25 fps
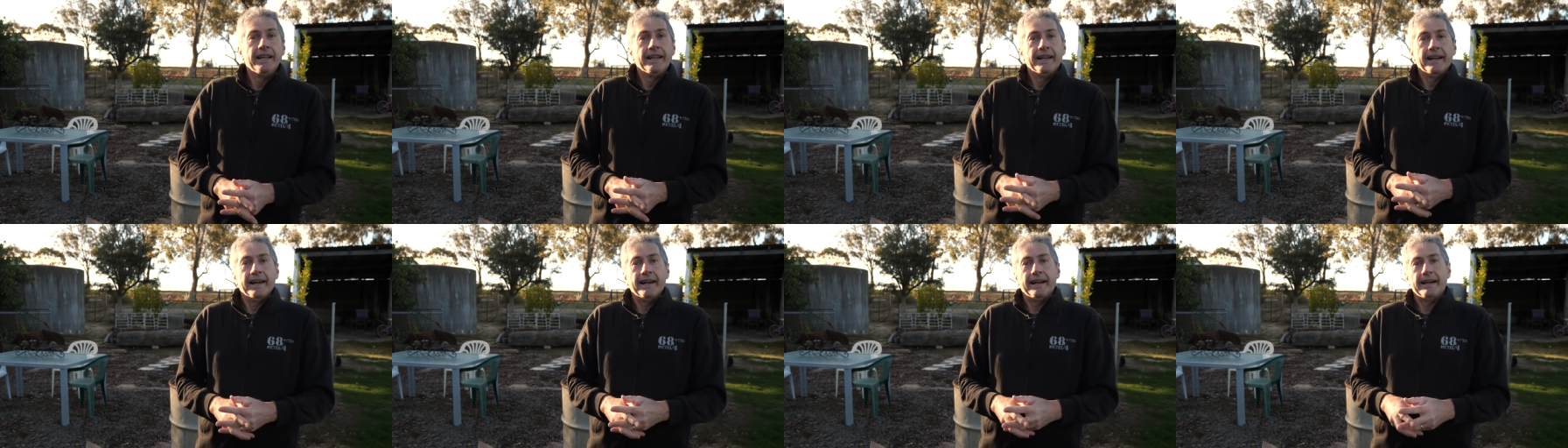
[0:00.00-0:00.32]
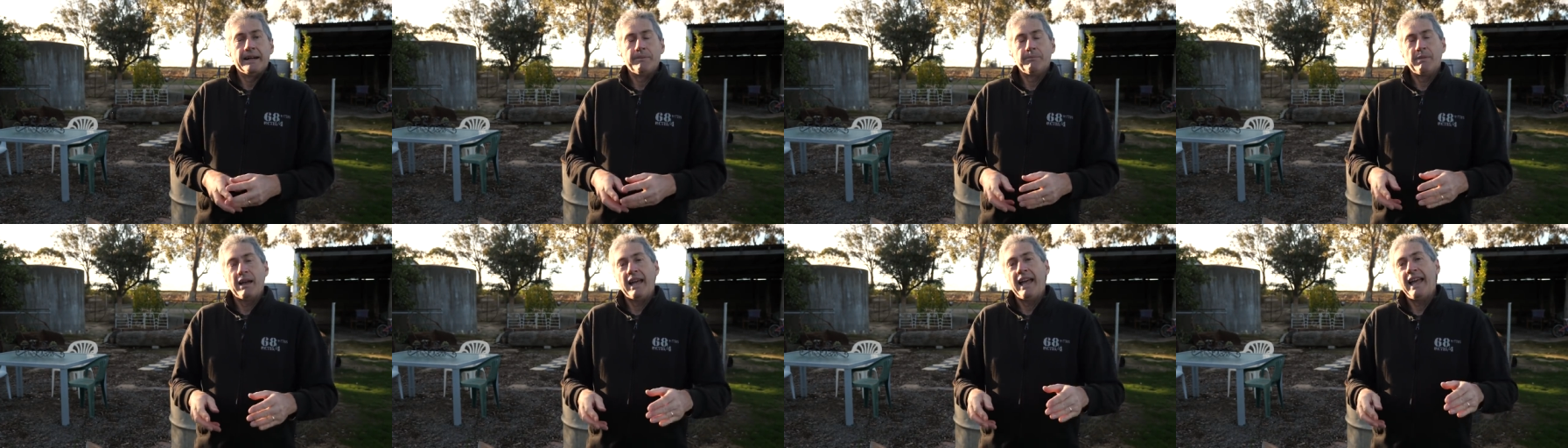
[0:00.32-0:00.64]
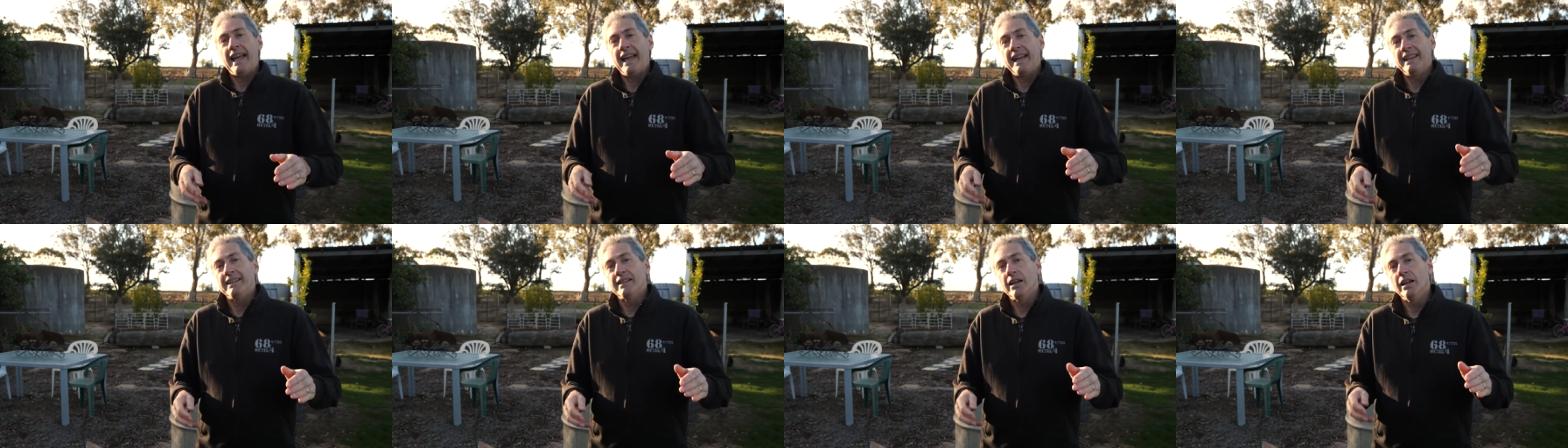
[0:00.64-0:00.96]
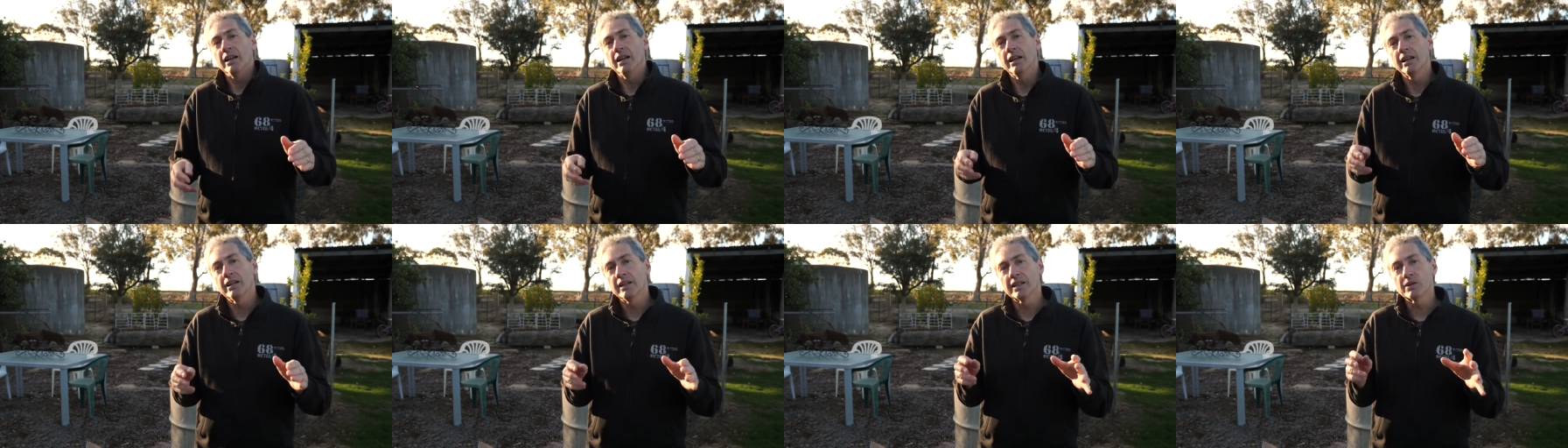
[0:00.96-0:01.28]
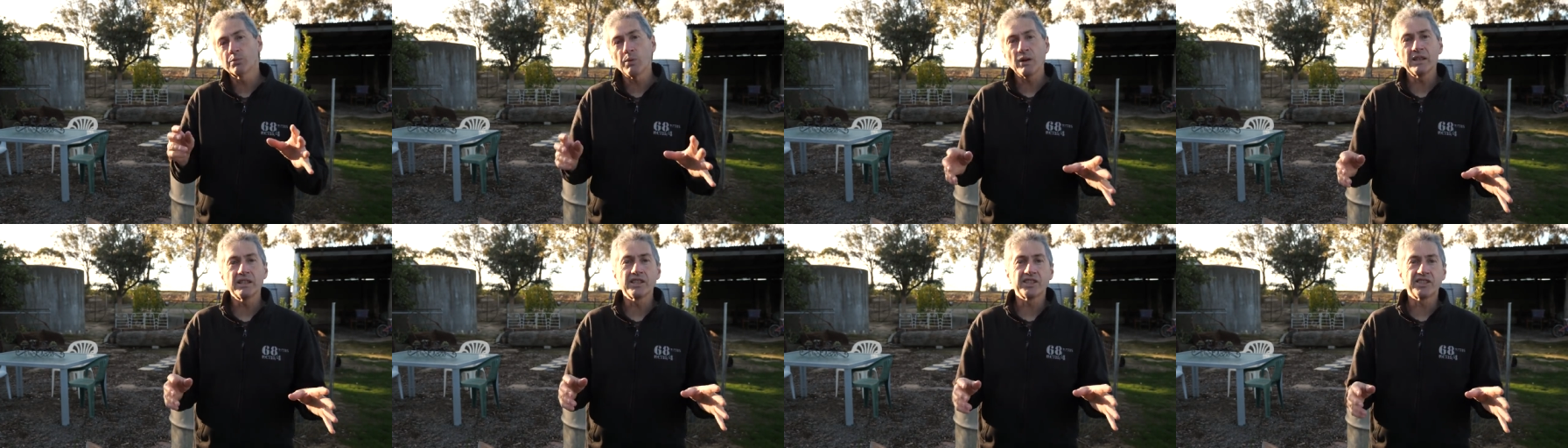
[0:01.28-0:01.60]
Um, and
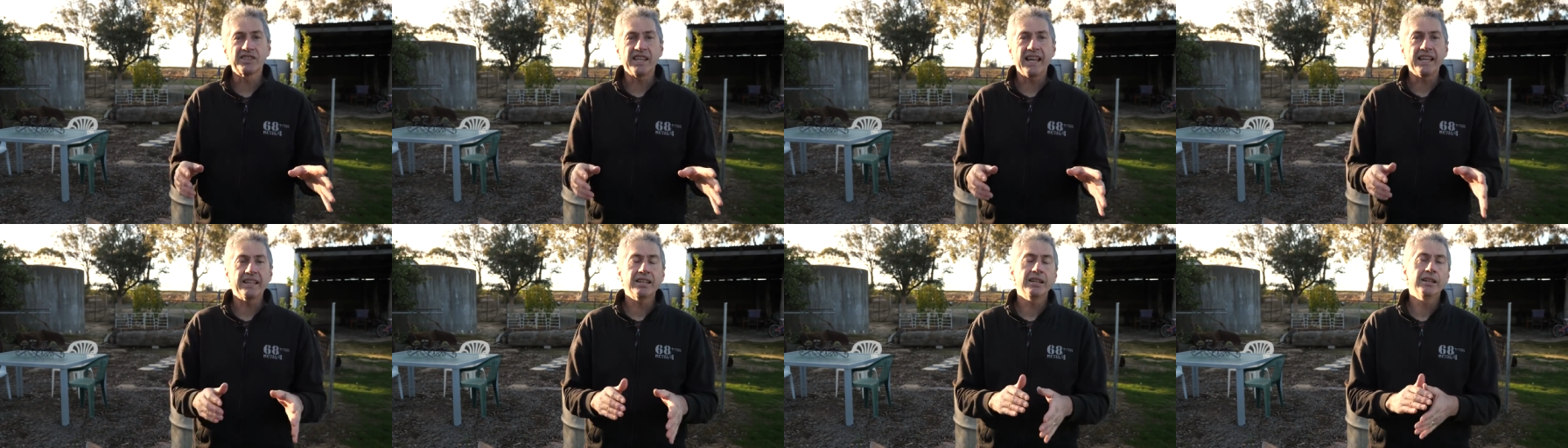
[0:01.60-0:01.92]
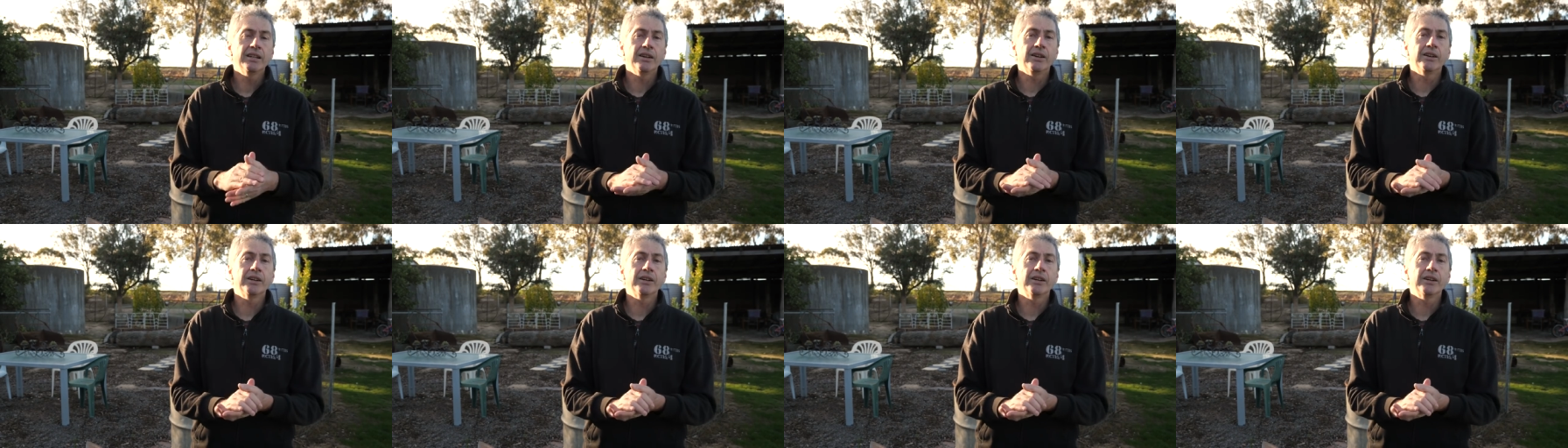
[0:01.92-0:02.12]
as well as that,